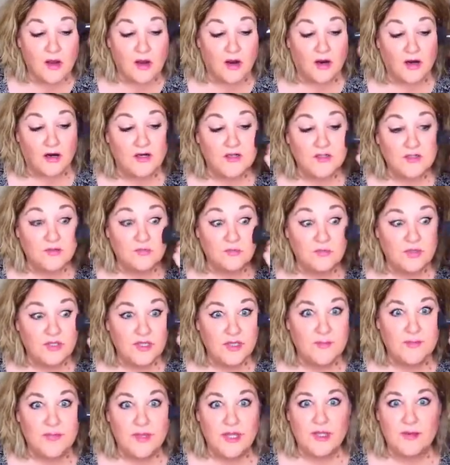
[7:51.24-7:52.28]
ours are
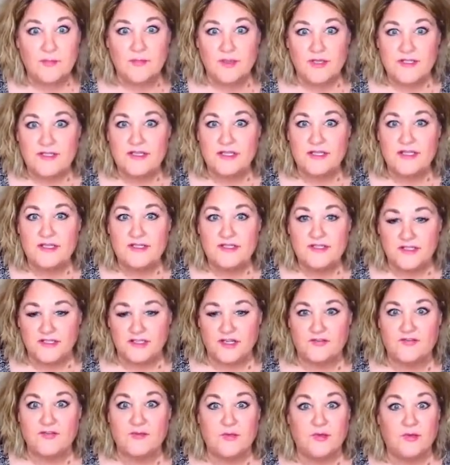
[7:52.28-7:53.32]
really pigmented, so
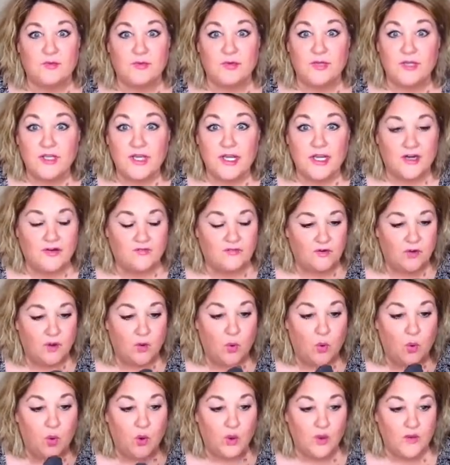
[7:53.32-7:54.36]
you have to be really
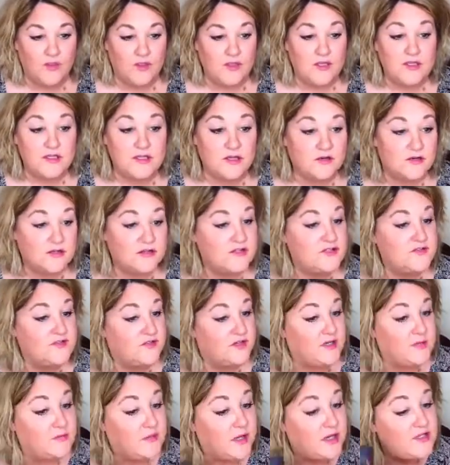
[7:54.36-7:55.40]
careful that you don't use
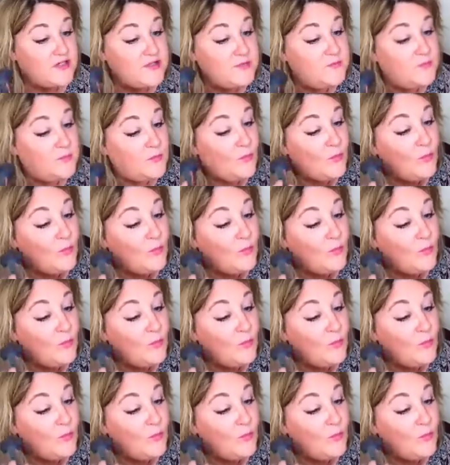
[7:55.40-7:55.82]
very much,